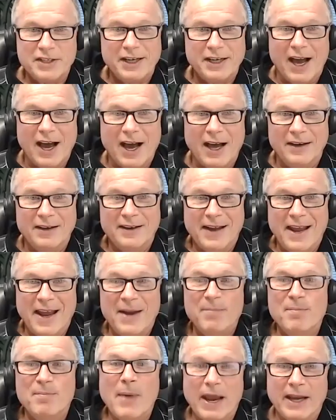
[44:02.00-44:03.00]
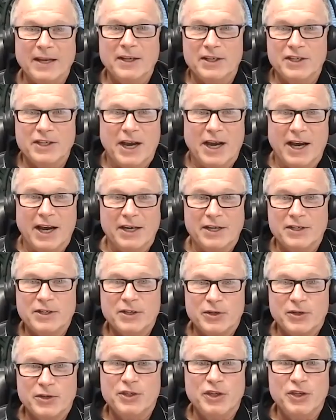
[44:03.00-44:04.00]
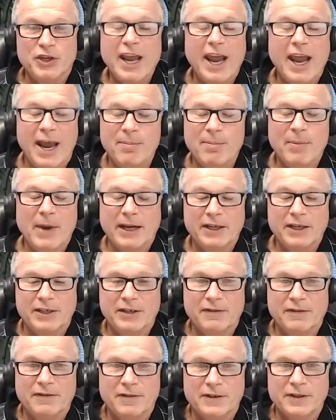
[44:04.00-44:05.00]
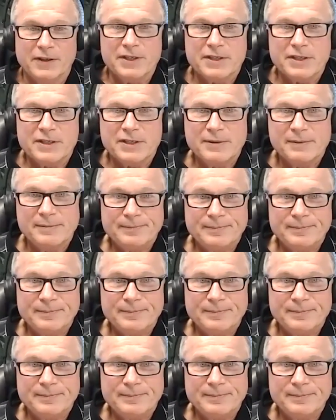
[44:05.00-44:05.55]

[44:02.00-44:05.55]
gut and make a change, because you can make a difference.